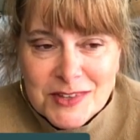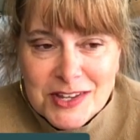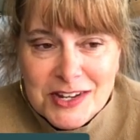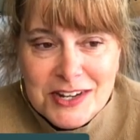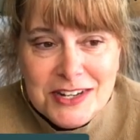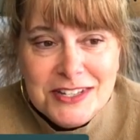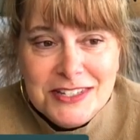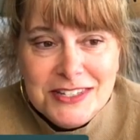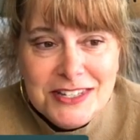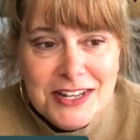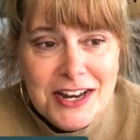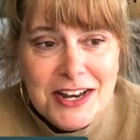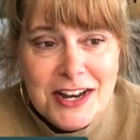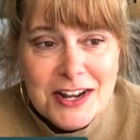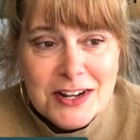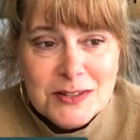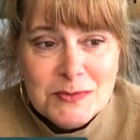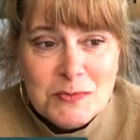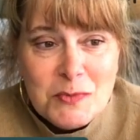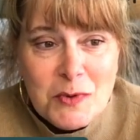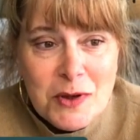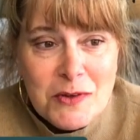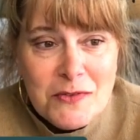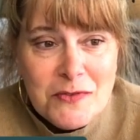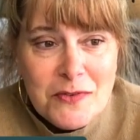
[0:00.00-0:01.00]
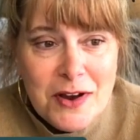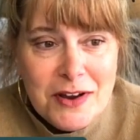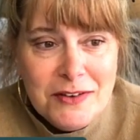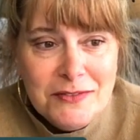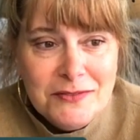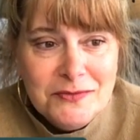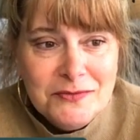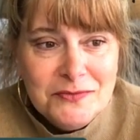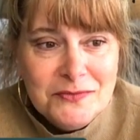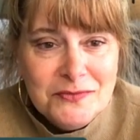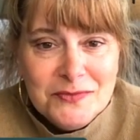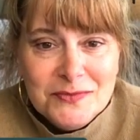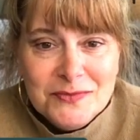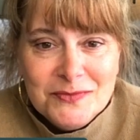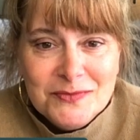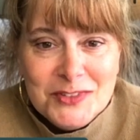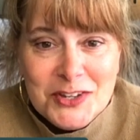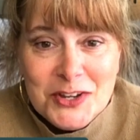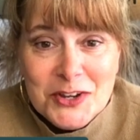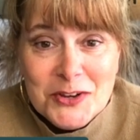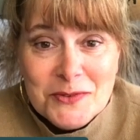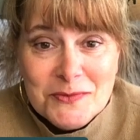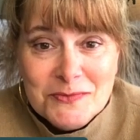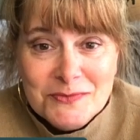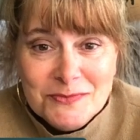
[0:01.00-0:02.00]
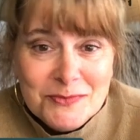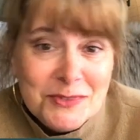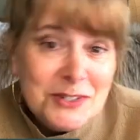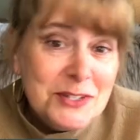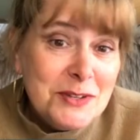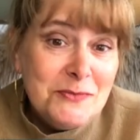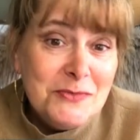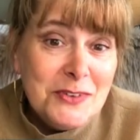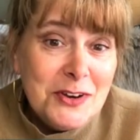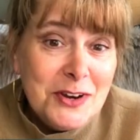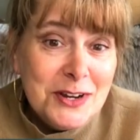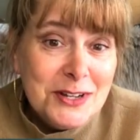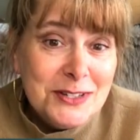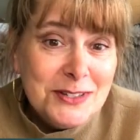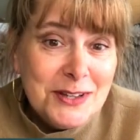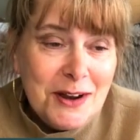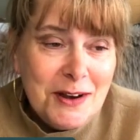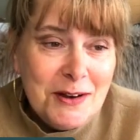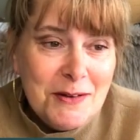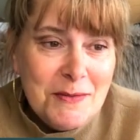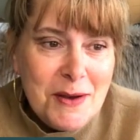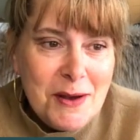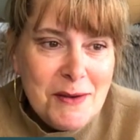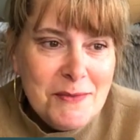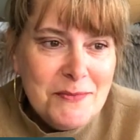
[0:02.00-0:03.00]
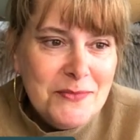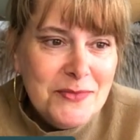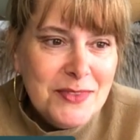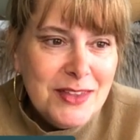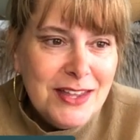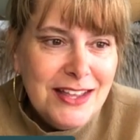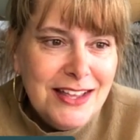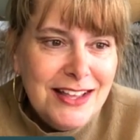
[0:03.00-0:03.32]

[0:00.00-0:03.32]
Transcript: I'm going to see an ex boyfriend too, which I'm very excited about.